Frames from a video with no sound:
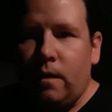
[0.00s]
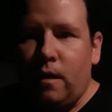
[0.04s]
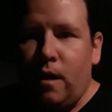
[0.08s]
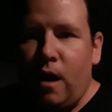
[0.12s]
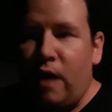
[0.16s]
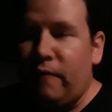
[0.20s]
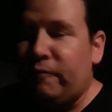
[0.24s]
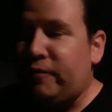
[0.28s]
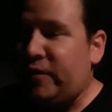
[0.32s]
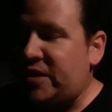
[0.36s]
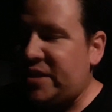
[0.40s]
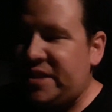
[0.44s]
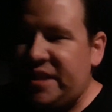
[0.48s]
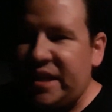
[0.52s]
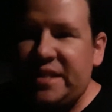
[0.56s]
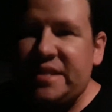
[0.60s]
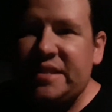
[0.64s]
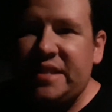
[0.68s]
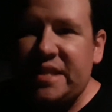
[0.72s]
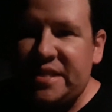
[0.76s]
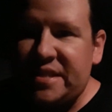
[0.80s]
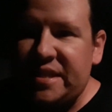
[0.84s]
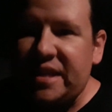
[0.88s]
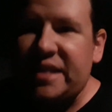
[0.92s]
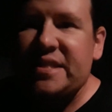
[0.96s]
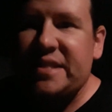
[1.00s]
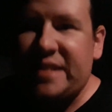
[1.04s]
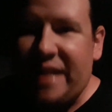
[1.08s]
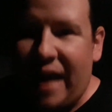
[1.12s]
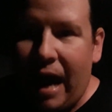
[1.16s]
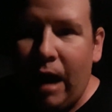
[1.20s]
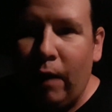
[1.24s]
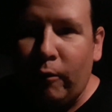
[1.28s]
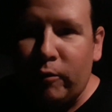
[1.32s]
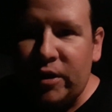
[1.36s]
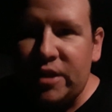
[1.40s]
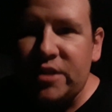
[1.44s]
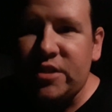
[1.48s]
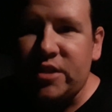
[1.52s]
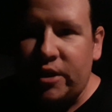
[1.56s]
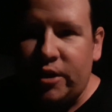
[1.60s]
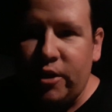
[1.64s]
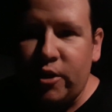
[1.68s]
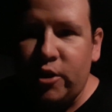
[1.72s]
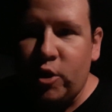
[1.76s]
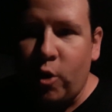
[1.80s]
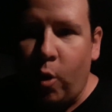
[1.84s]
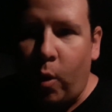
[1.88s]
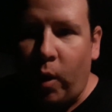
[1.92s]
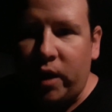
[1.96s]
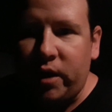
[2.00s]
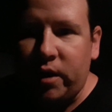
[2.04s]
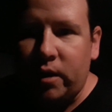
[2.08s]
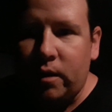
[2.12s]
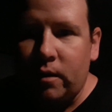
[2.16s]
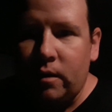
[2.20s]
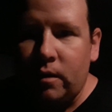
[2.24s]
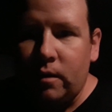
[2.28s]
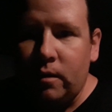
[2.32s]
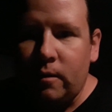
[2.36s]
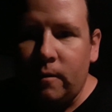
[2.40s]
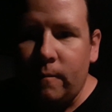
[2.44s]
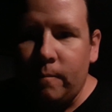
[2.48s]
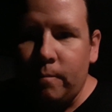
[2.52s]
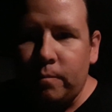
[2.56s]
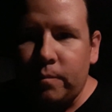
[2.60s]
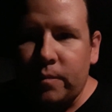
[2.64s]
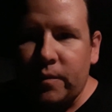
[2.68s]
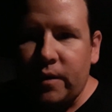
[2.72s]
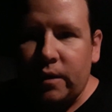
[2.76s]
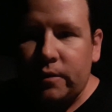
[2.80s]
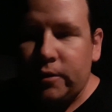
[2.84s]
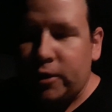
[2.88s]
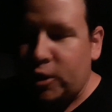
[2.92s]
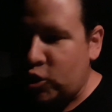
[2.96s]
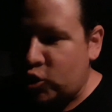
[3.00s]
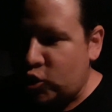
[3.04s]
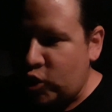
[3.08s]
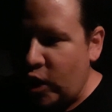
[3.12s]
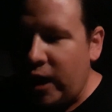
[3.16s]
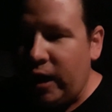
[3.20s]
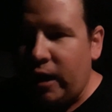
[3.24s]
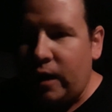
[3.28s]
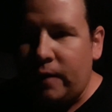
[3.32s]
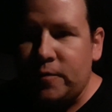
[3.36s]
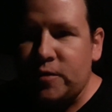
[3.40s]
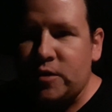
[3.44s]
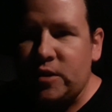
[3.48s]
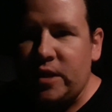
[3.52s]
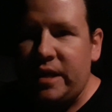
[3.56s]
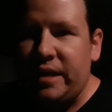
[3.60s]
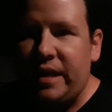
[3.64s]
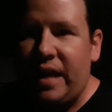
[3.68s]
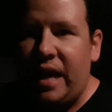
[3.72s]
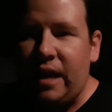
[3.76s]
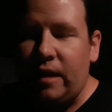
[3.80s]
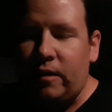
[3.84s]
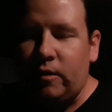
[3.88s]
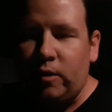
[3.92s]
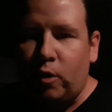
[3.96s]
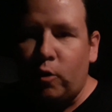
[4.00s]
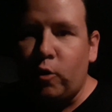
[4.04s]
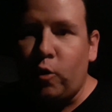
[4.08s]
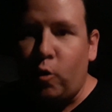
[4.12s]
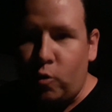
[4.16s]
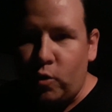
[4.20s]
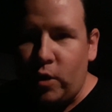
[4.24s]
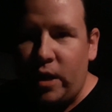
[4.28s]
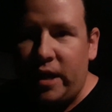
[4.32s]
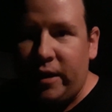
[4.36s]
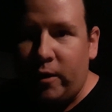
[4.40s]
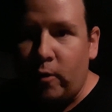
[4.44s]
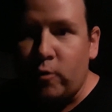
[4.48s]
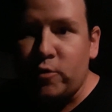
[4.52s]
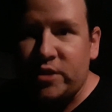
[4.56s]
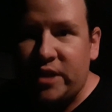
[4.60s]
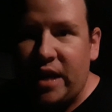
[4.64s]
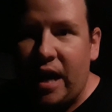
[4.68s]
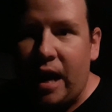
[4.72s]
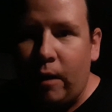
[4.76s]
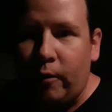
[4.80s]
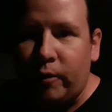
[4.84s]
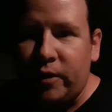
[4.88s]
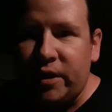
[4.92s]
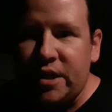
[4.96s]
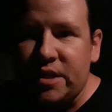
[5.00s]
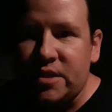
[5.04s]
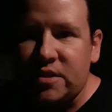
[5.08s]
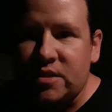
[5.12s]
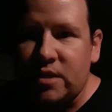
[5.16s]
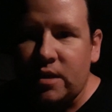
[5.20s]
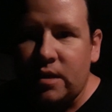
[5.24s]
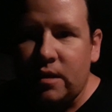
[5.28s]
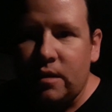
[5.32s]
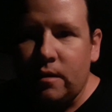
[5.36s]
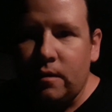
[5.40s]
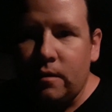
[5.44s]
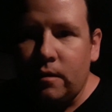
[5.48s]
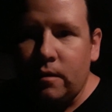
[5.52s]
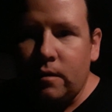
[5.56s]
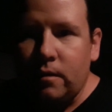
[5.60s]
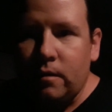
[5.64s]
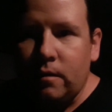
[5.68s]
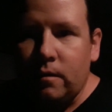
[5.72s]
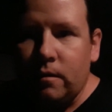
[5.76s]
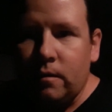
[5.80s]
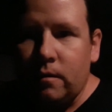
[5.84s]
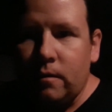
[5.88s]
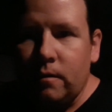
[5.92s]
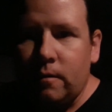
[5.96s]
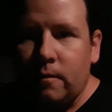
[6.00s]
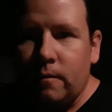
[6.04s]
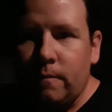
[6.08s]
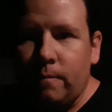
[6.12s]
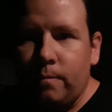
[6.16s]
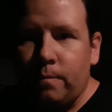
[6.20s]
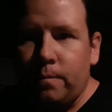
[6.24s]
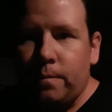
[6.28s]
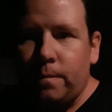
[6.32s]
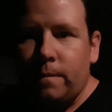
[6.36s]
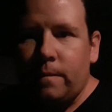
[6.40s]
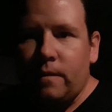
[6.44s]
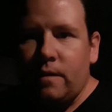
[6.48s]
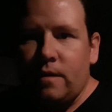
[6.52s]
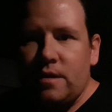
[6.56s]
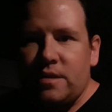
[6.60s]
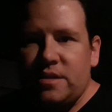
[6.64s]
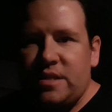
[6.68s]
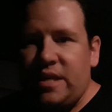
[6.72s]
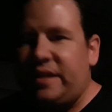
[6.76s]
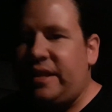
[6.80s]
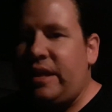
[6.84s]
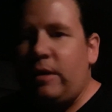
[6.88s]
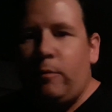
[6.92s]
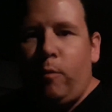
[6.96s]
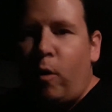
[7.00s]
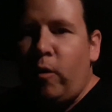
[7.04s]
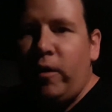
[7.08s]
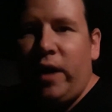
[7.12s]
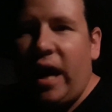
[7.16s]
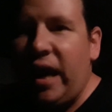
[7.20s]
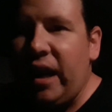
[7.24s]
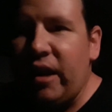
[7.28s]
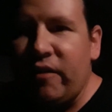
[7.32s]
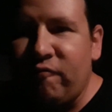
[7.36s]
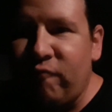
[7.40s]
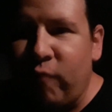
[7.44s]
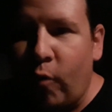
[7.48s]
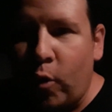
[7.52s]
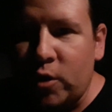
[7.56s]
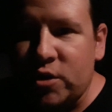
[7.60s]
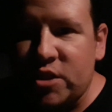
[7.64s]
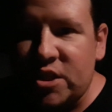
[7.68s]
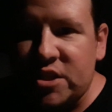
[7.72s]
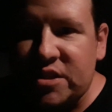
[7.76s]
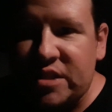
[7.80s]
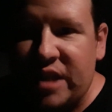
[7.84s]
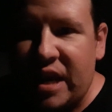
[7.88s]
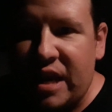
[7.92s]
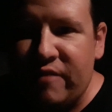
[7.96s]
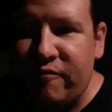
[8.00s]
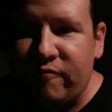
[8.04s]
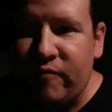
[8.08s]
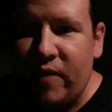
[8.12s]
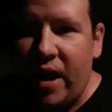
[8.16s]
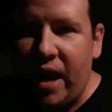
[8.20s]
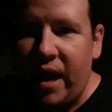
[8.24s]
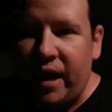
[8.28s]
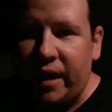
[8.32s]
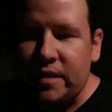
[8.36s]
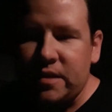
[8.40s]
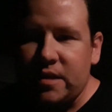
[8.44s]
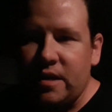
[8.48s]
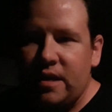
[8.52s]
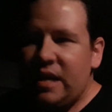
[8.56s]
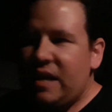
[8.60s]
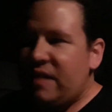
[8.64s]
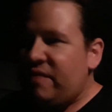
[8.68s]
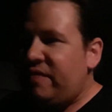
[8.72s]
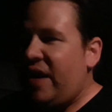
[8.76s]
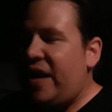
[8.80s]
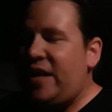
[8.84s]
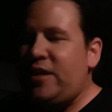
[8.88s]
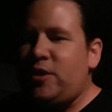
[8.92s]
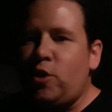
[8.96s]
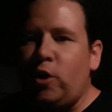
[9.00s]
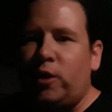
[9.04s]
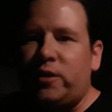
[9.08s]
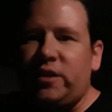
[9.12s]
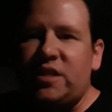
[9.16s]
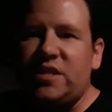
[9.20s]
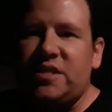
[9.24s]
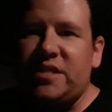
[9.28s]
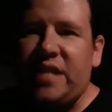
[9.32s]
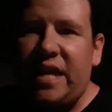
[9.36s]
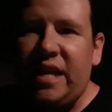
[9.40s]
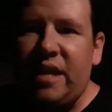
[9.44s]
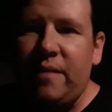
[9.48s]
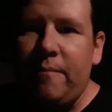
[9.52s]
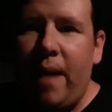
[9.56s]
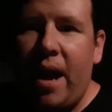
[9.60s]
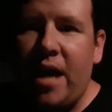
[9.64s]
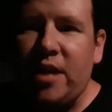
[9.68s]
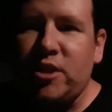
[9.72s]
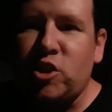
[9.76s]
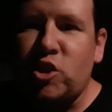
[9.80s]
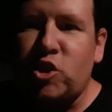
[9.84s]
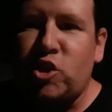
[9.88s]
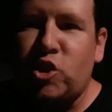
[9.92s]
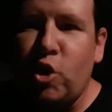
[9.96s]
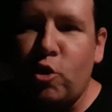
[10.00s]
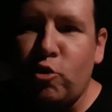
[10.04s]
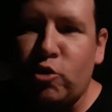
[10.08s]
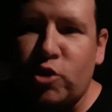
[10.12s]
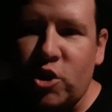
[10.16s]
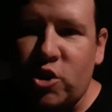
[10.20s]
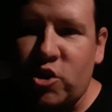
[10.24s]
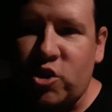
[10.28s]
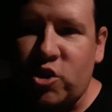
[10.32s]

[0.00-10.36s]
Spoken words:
of the 66 counties in New York. The sheriffs in those counties said they will not enforce the SAFE Act. They took the state of Massachusetts